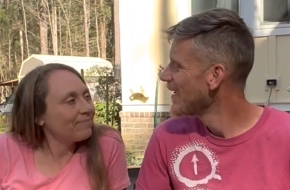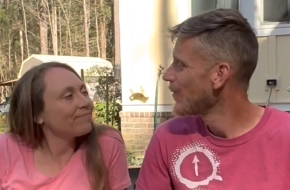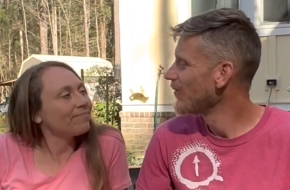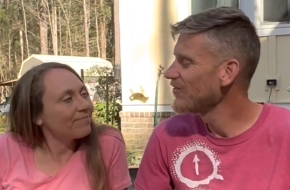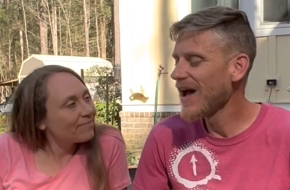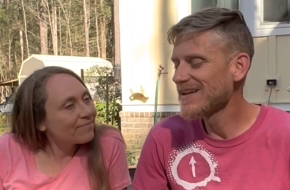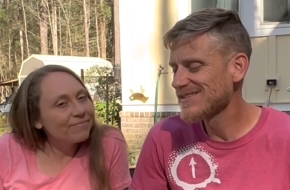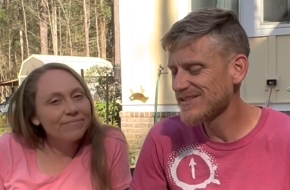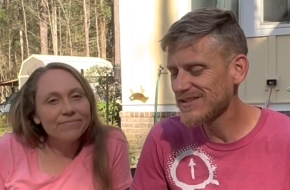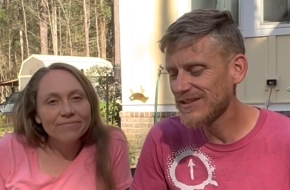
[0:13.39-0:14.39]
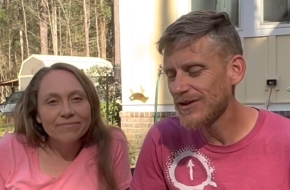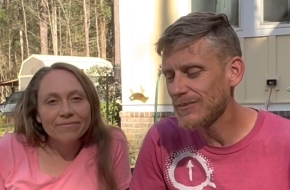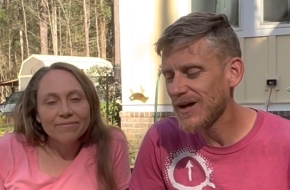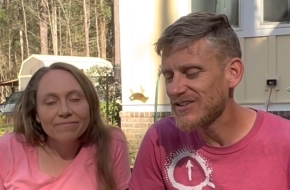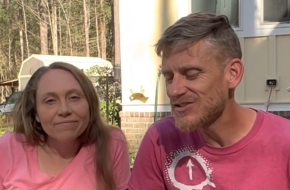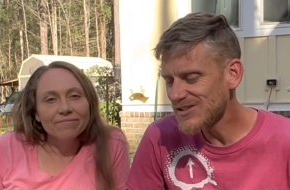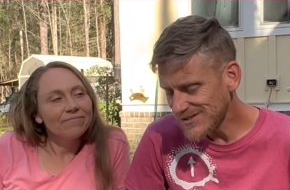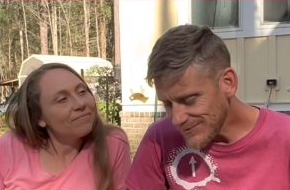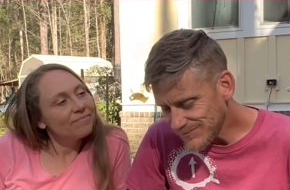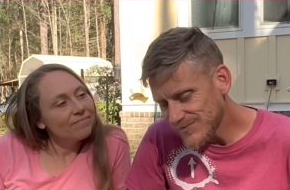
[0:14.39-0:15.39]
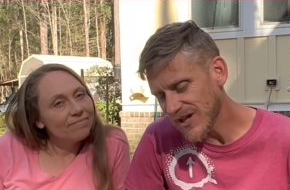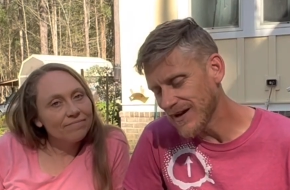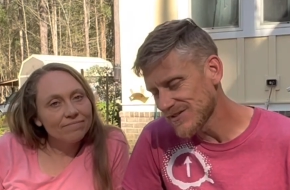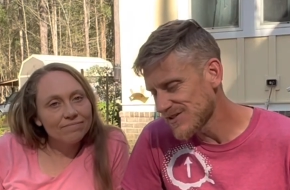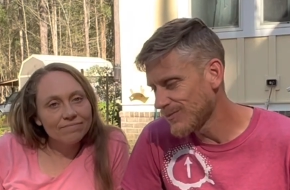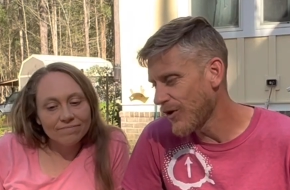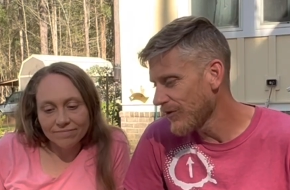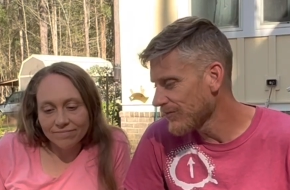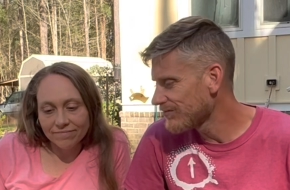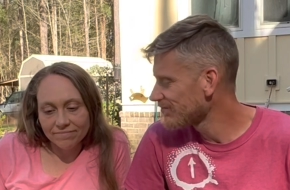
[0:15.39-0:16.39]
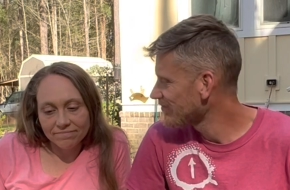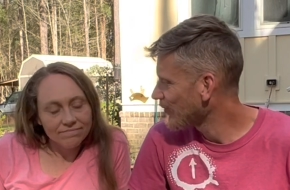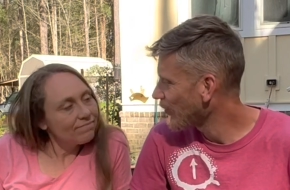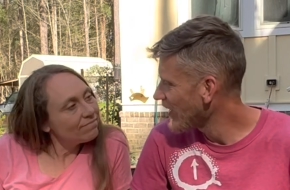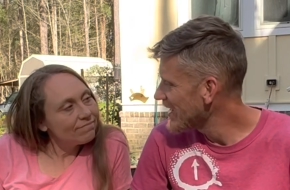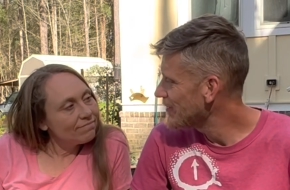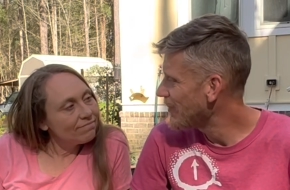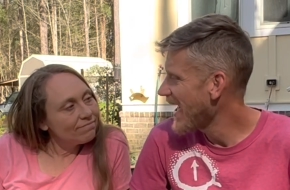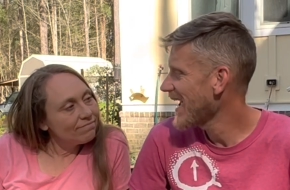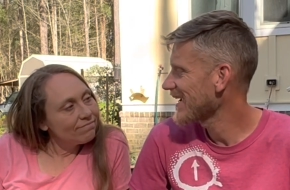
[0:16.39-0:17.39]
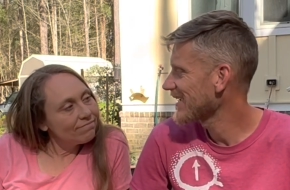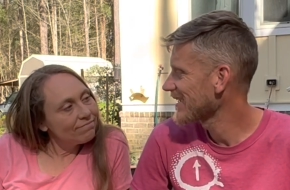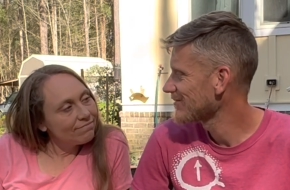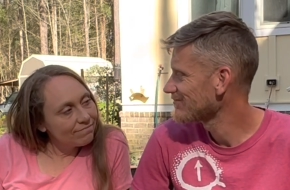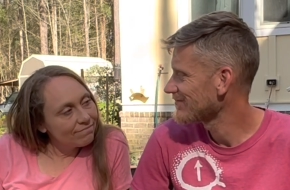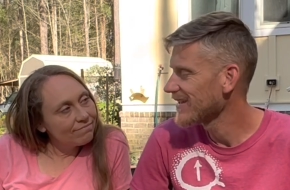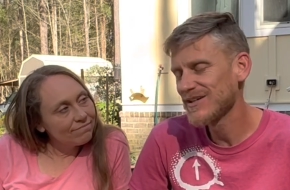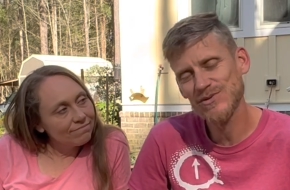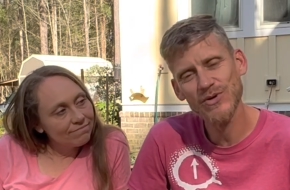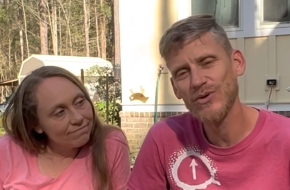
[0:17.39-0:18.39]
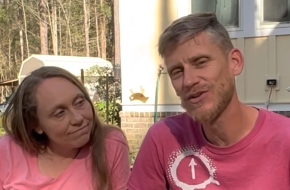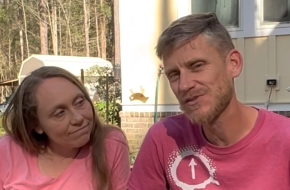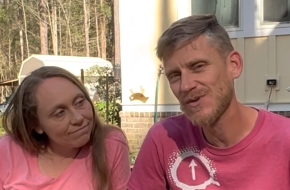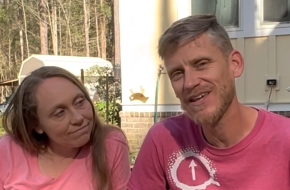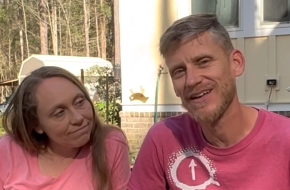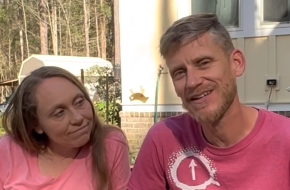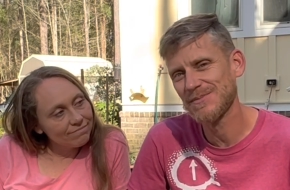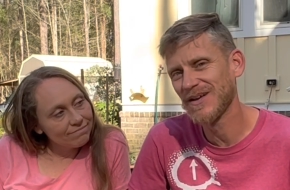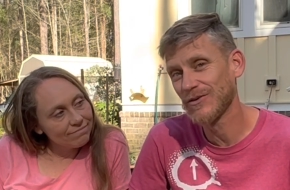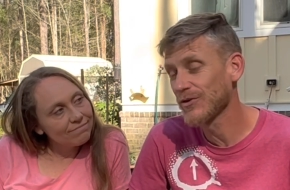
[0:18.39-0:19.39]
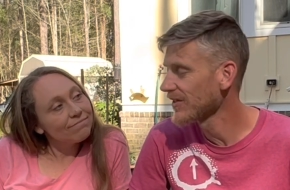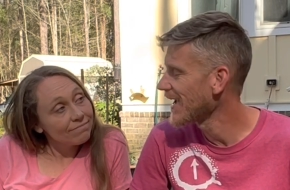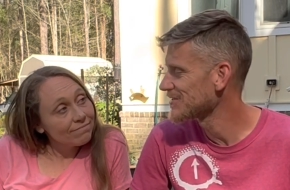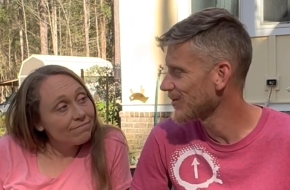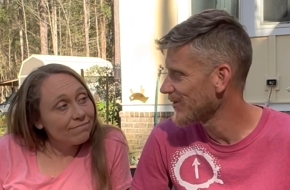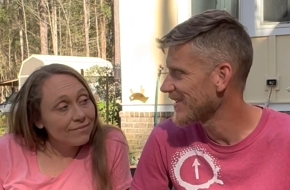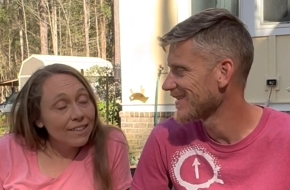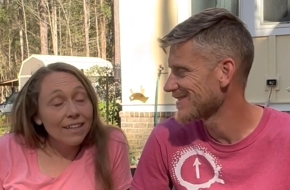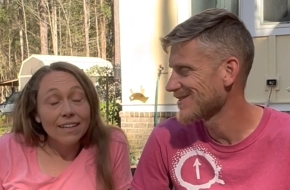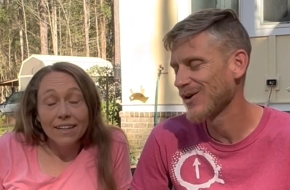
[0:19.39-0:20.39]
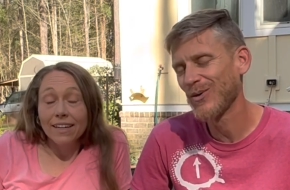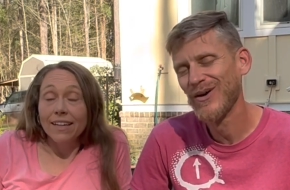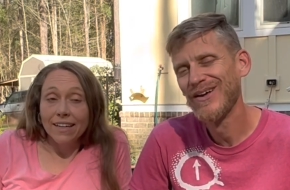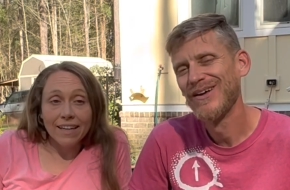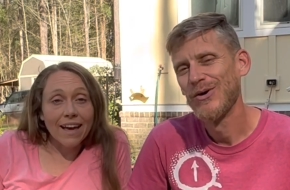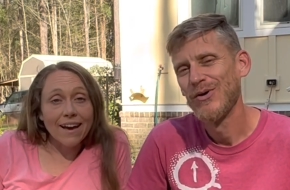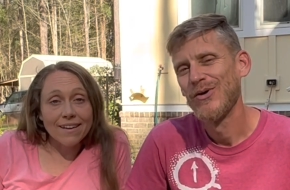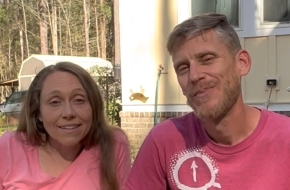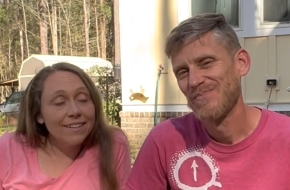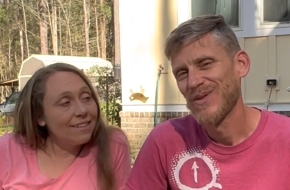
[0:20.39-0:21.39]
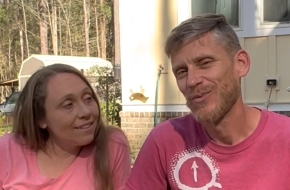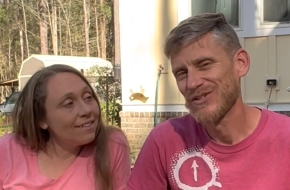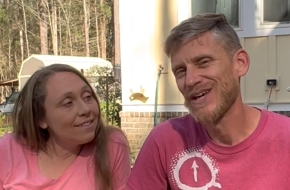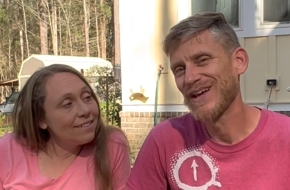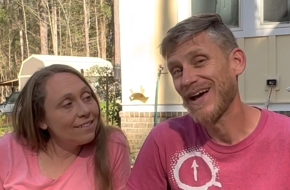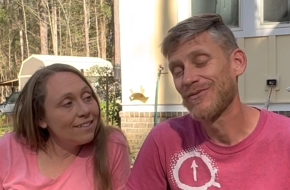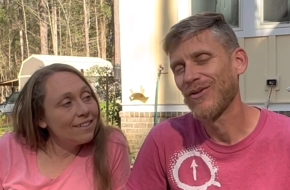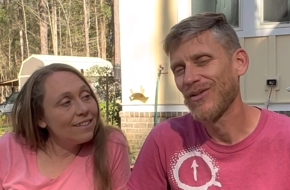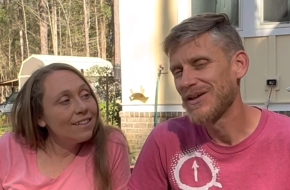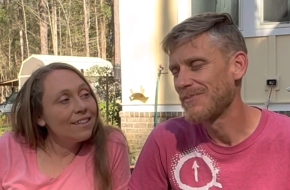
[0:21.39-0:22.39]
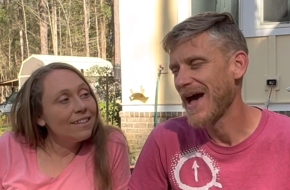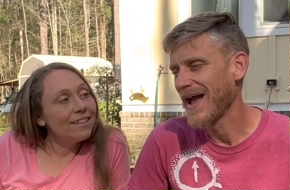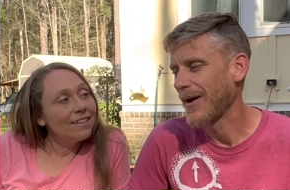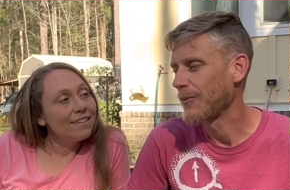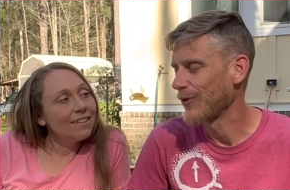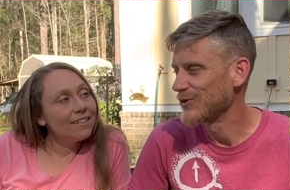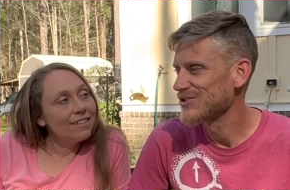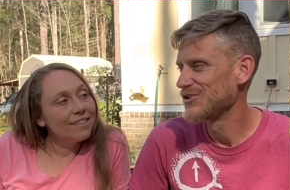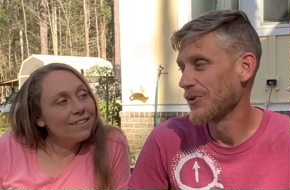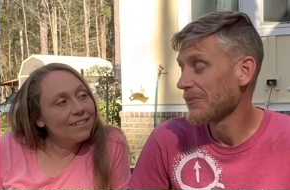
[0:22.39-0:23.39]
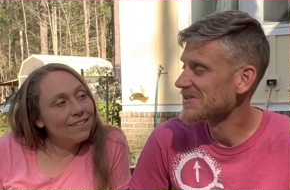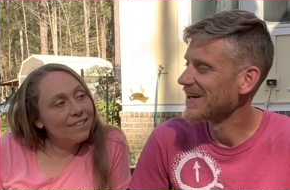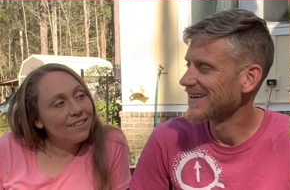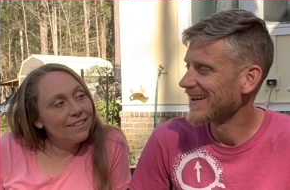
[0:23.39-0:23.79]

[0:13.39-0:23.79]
Speaker 1: We've got some, just some kind of small, laid back things we're doing this weekend. It's been a really hectic weekend, so. Yeah. We're taking kind of a laid back approach to homesteading.